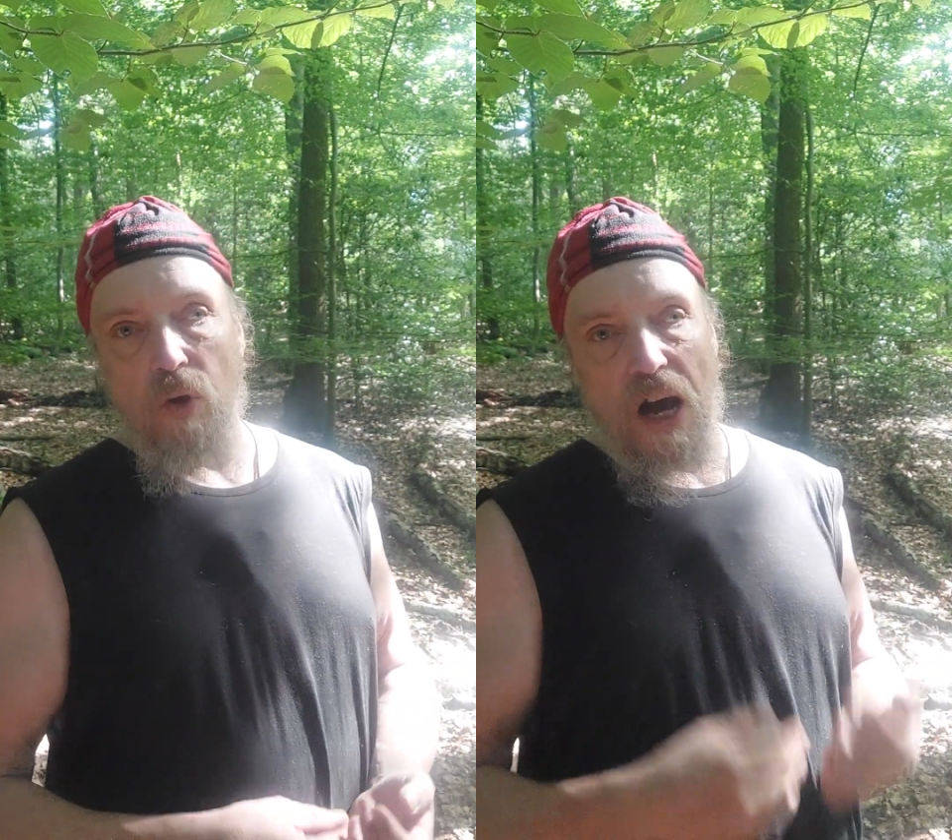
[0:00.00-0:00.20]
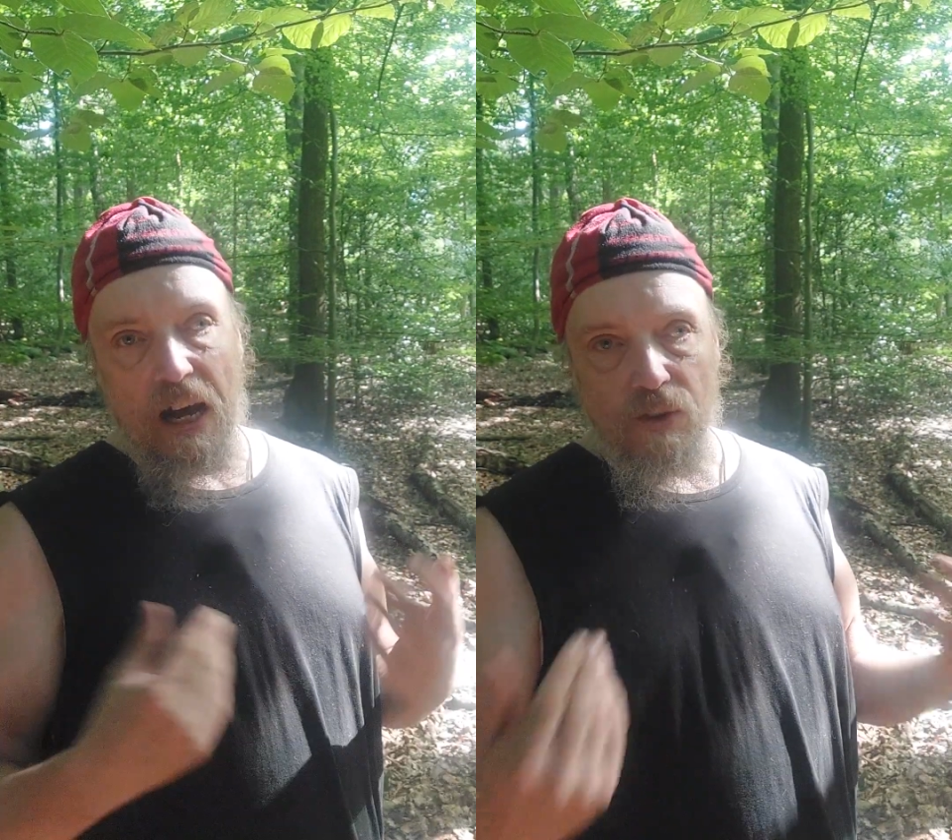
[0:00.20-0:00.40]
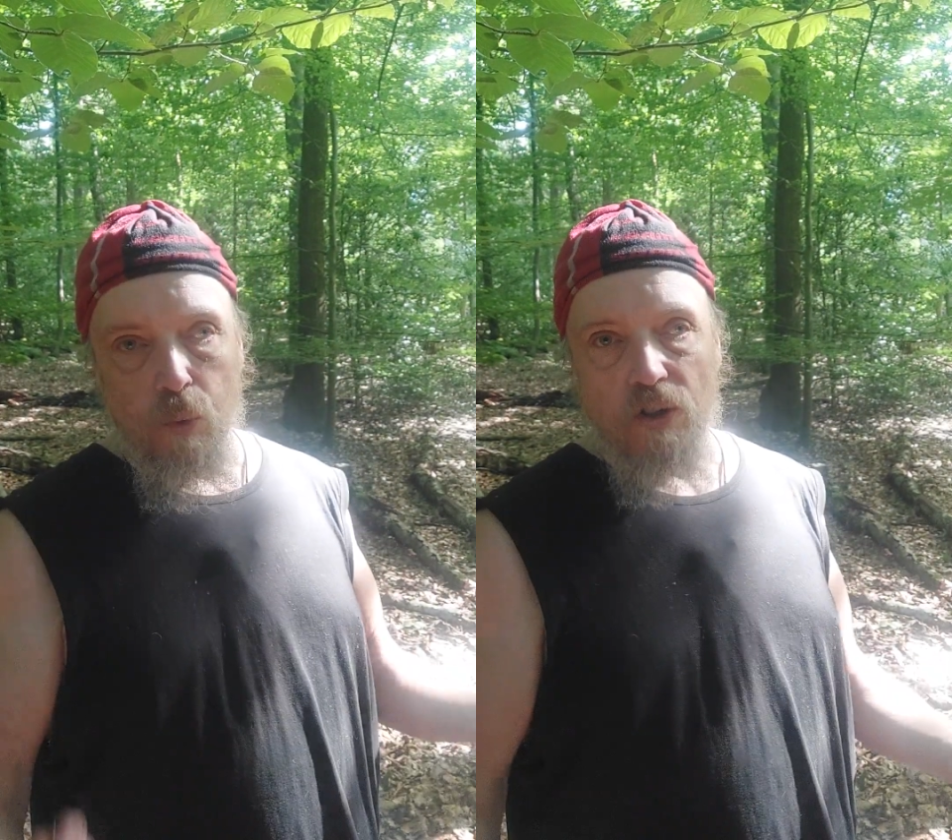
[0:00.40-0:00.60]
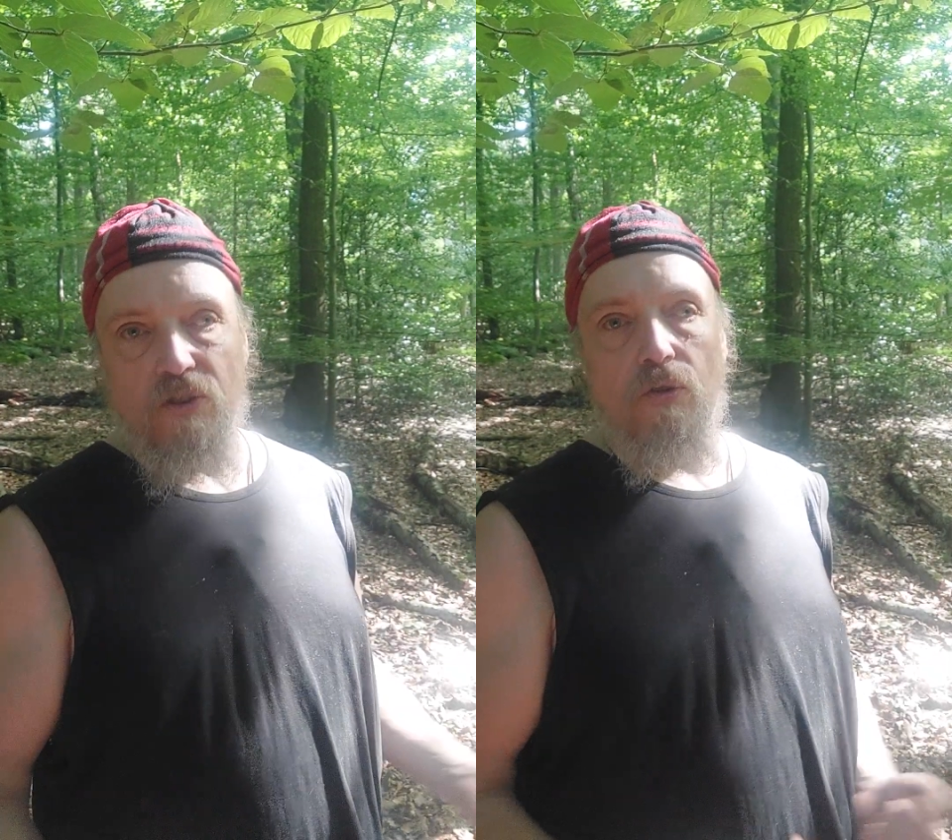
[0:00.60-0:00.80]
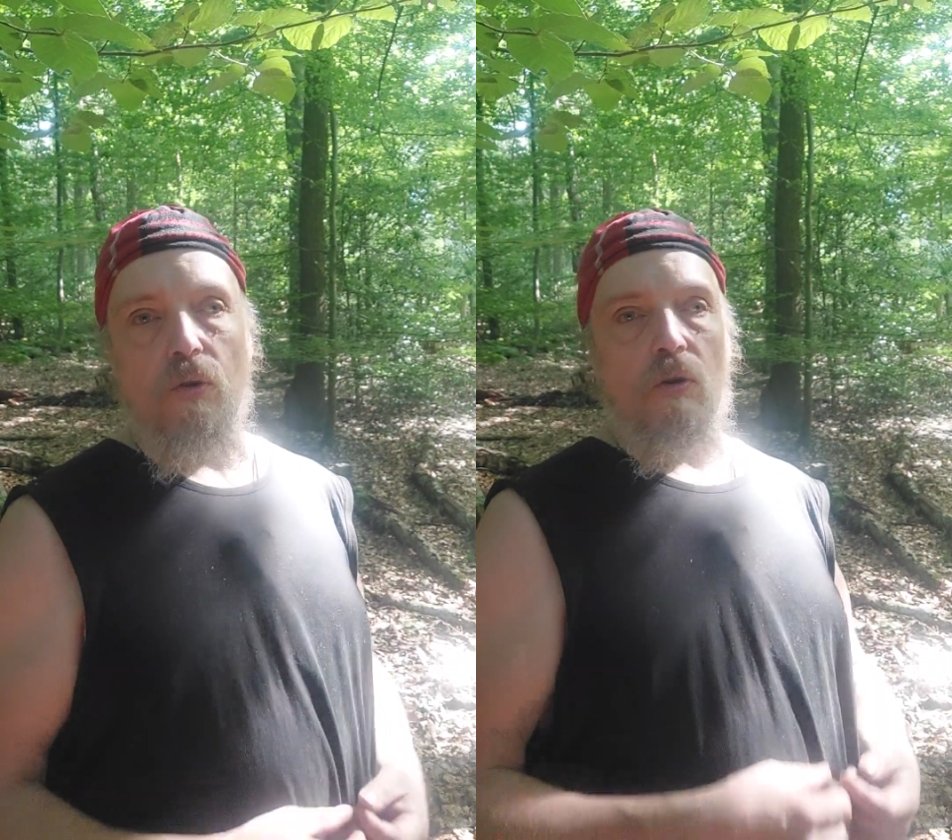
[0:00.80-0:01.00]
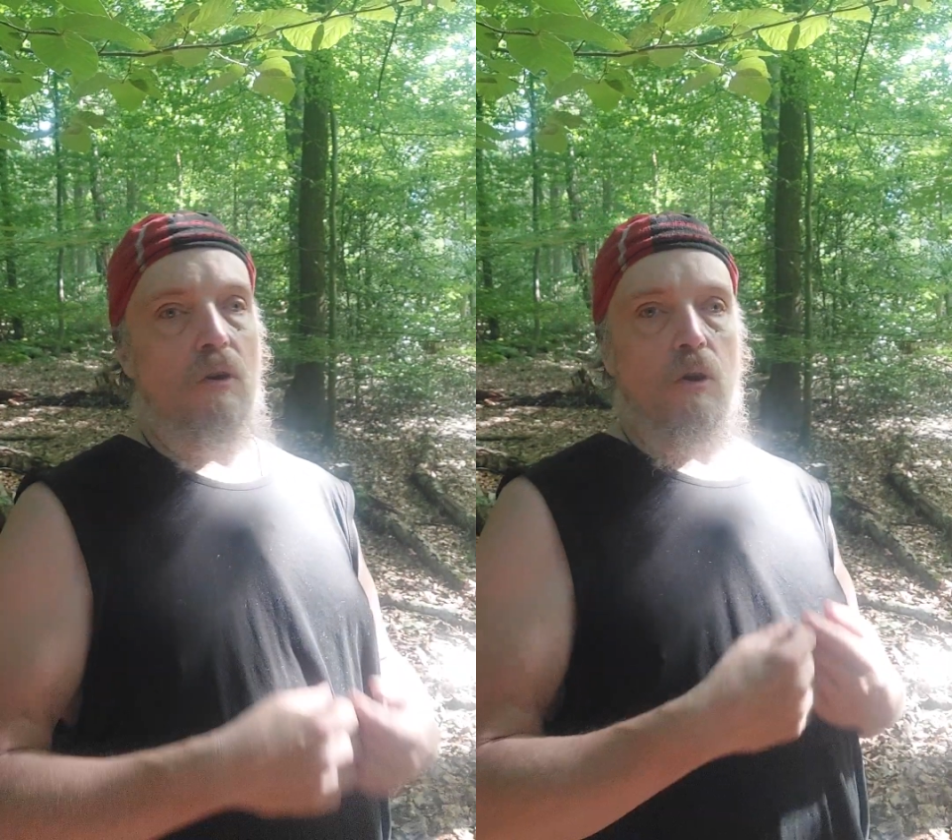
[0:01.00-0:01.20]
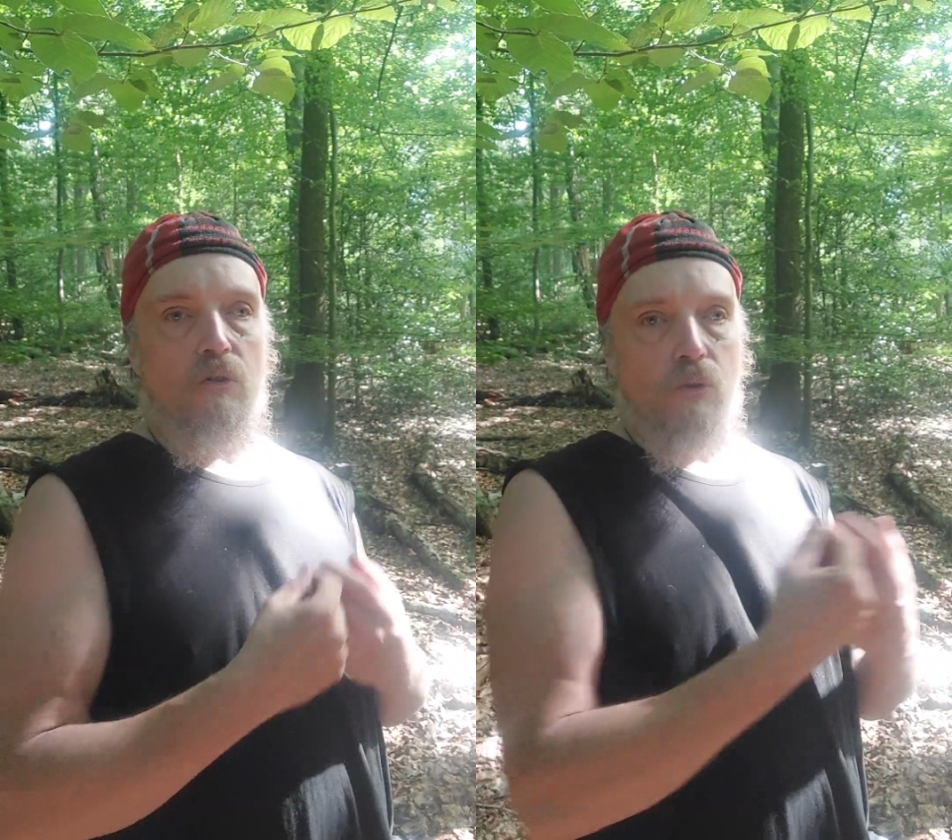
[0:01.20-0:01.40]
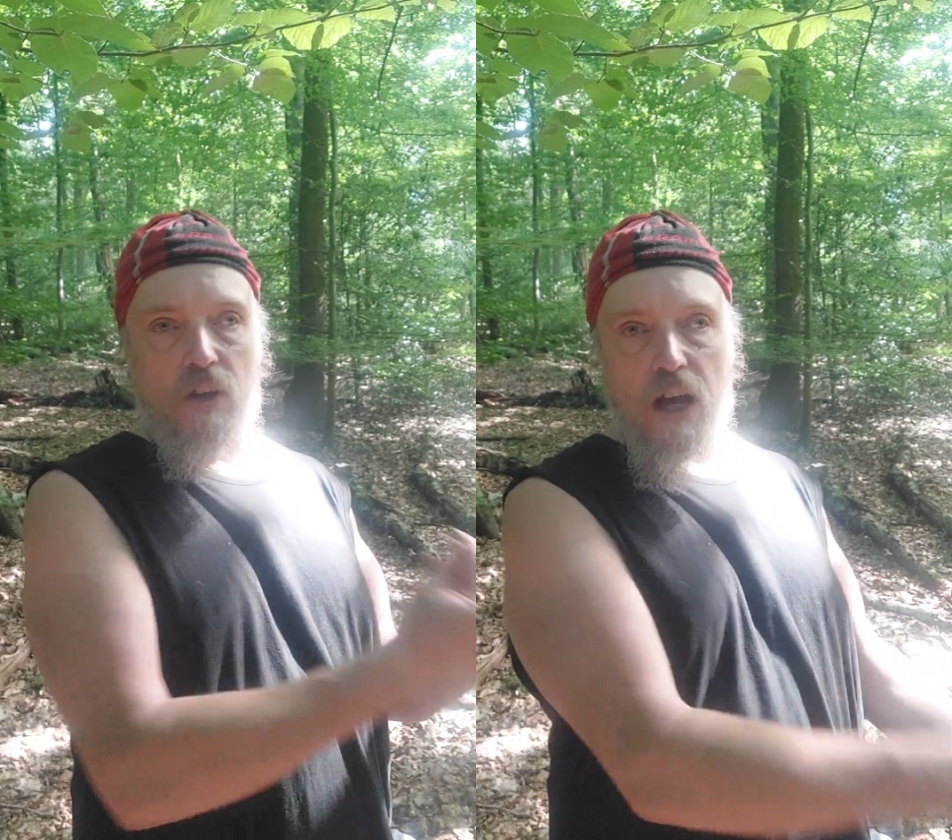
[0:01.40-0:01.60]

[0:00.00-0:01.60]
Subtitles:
the hardware store or to the